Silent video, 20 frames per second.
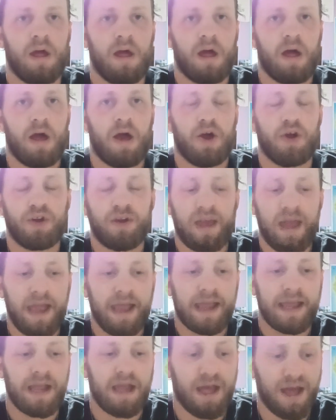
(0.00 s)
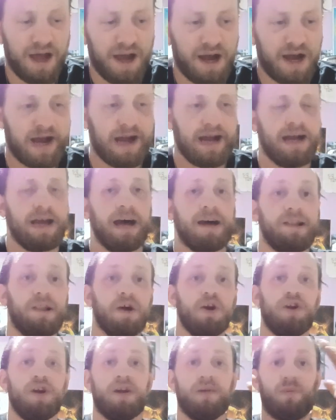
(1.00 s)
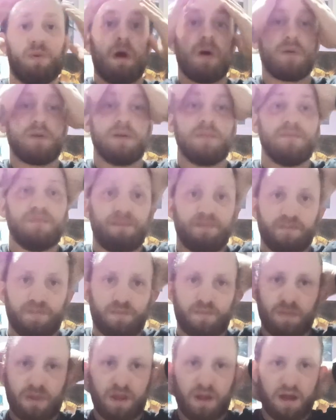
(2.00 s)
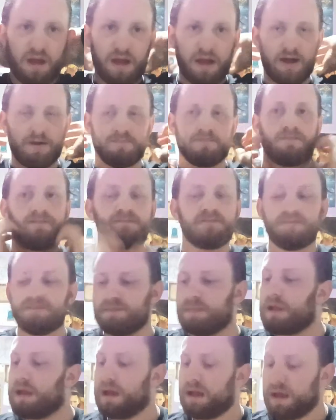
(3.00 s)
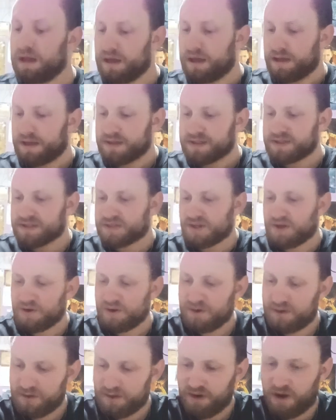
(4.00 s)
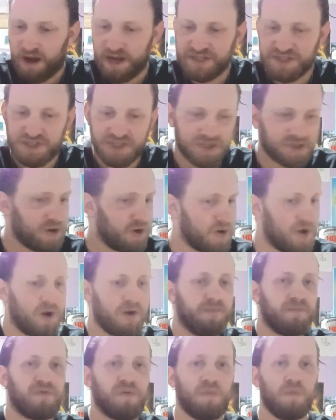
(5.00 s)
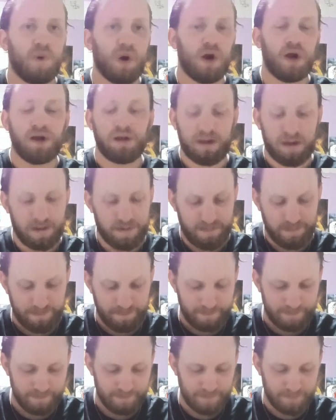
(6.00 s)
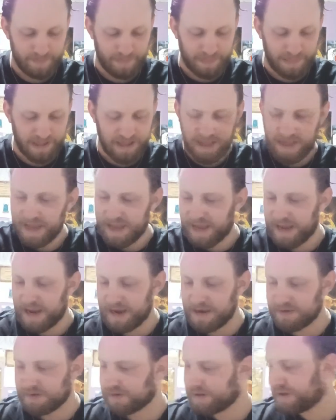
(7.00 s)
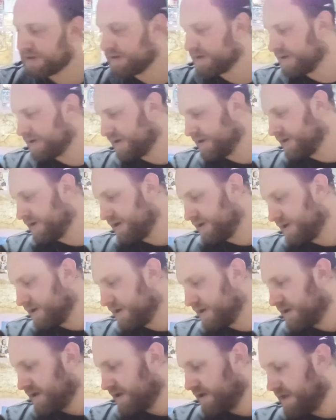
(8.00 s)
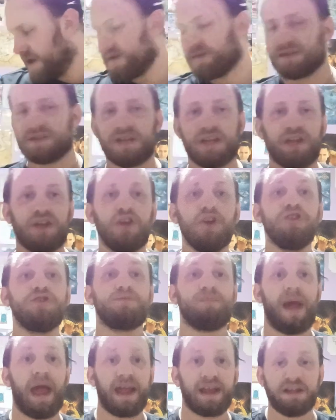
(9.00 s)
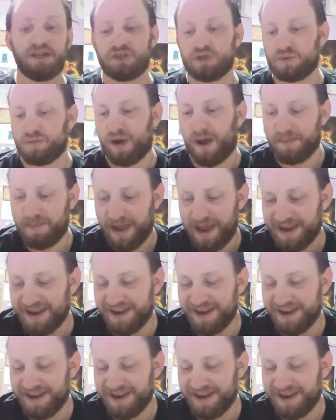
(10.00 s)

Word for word: Okay, uh, hello and welcome. Um, so, I just got home from work and there is a huge package on my bed.